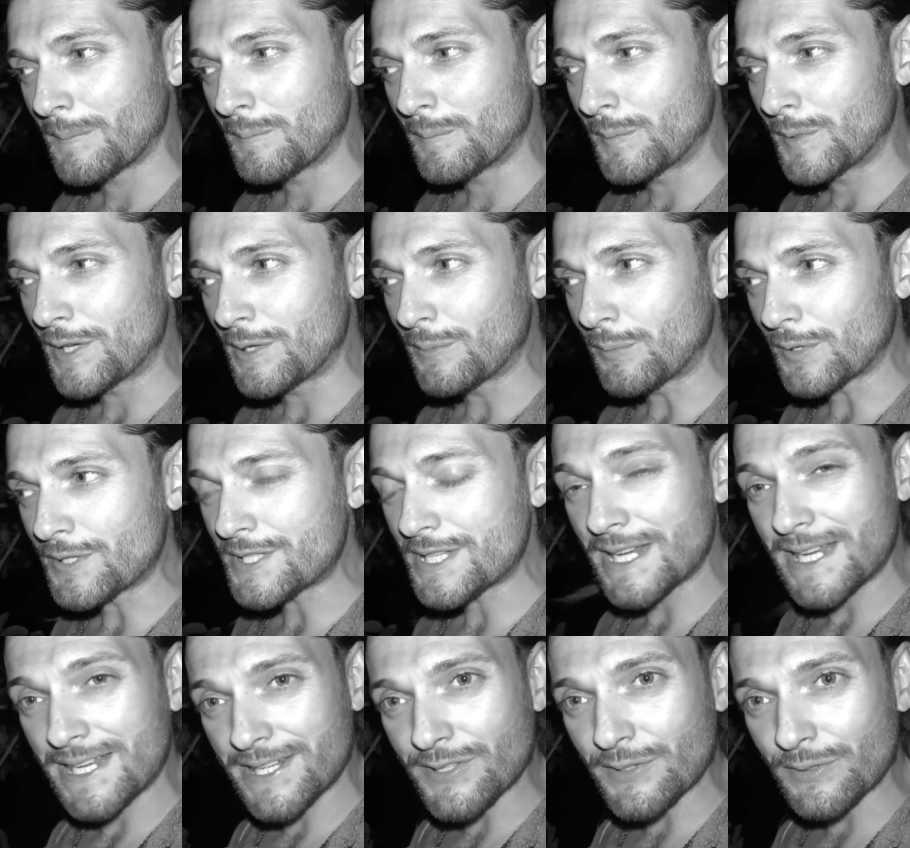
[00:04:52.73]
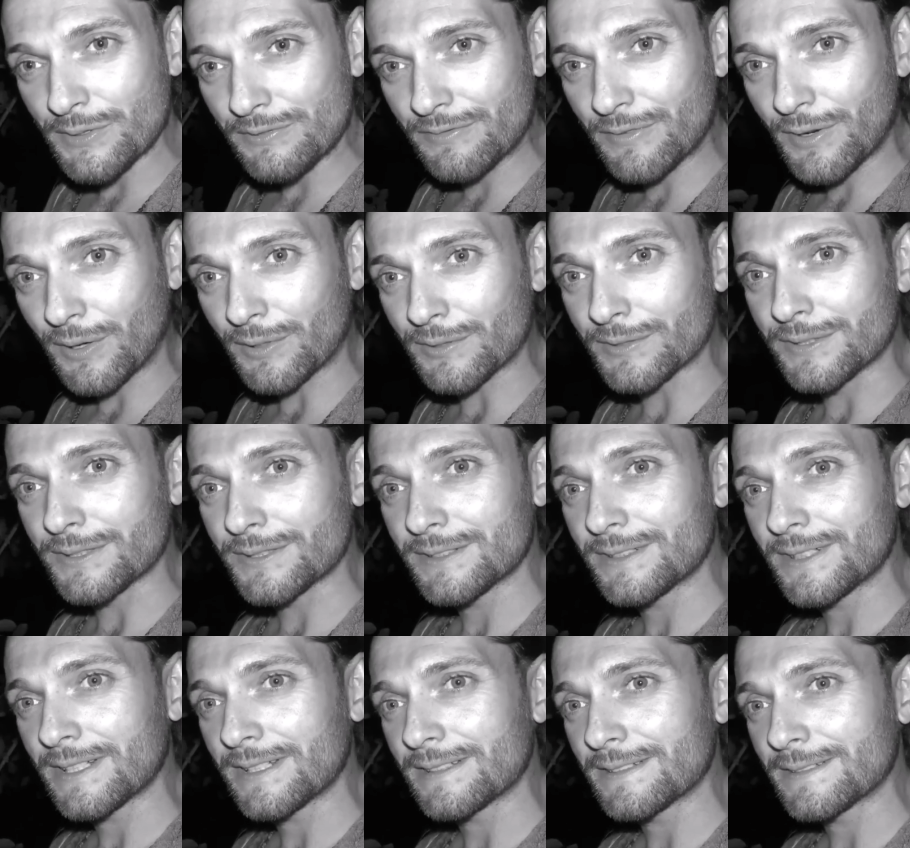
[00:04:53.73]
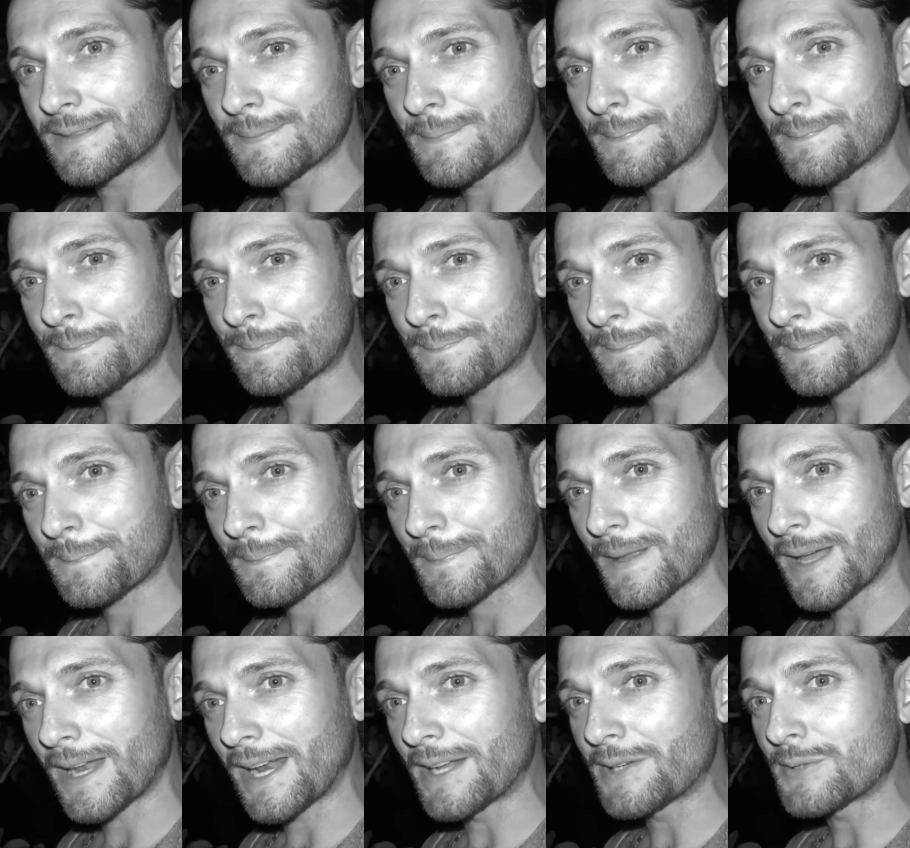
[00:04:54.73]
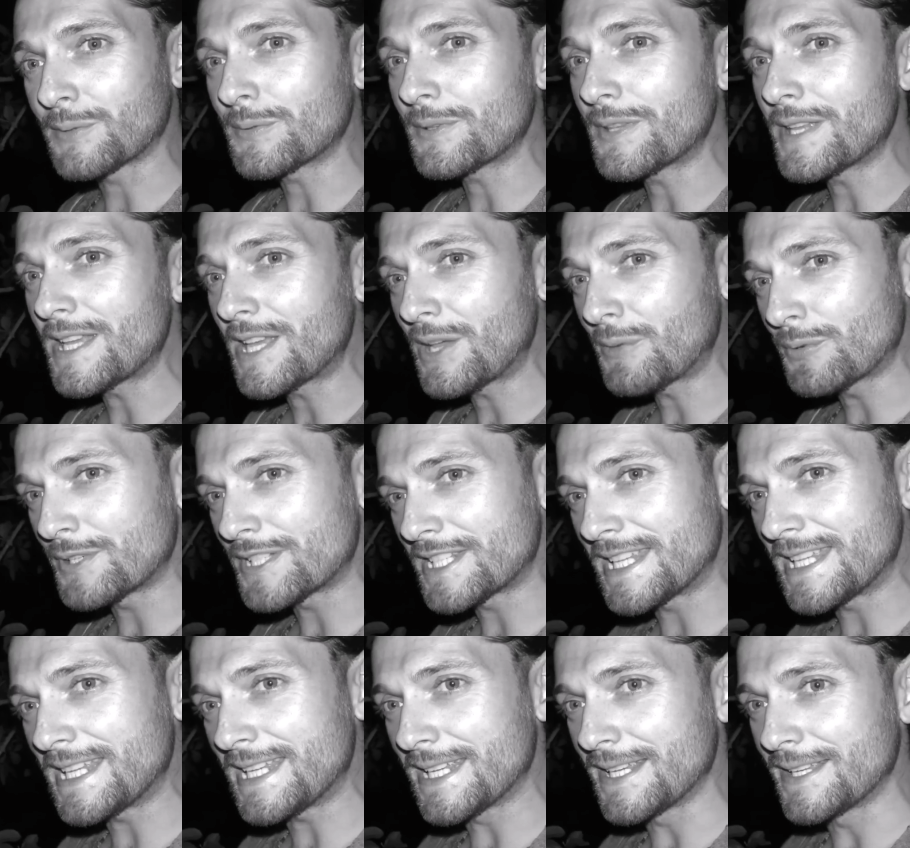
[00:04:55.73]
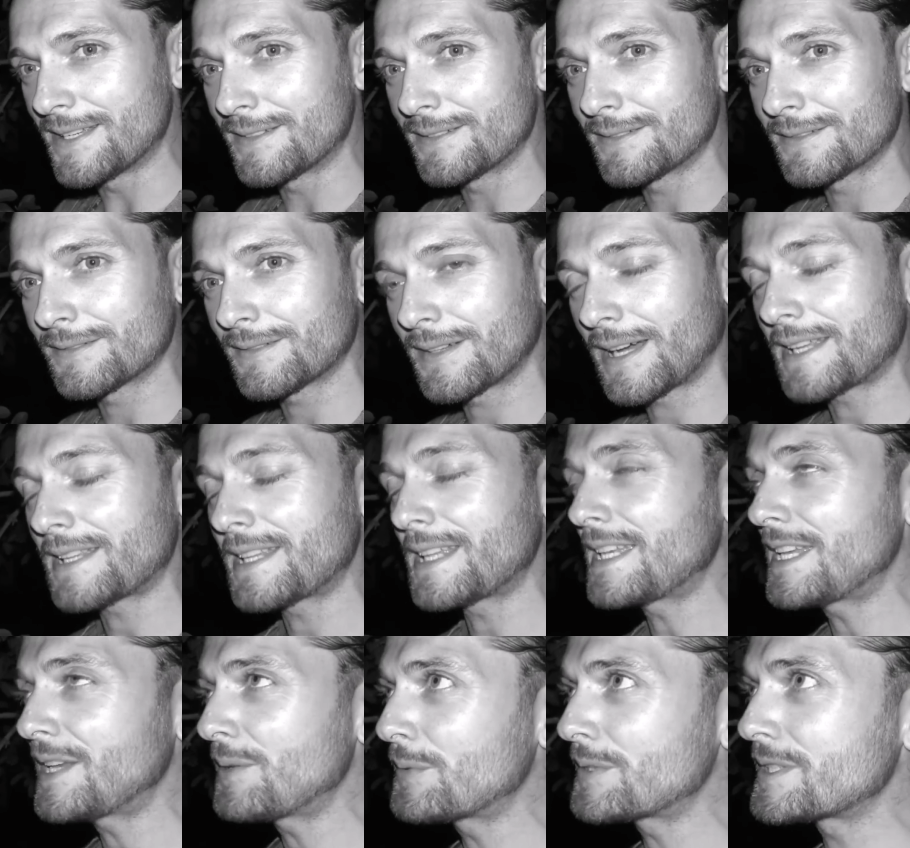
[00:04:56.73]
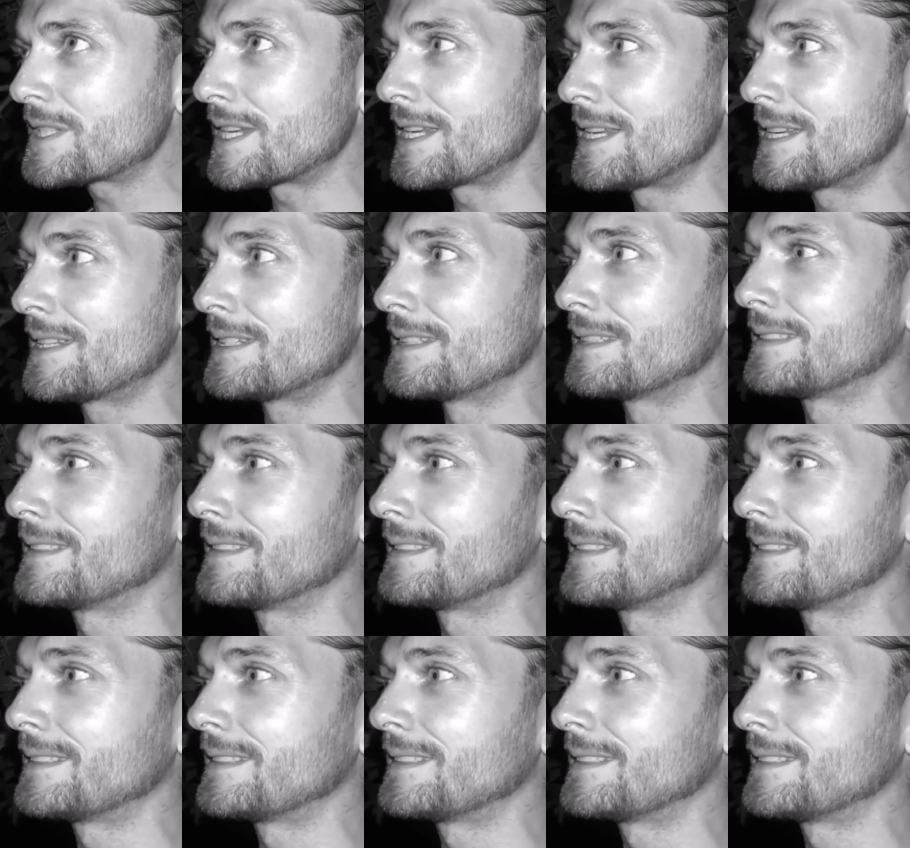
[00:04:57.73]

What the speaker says: But he was a Son of God. And I don't think he was the. I think he was a.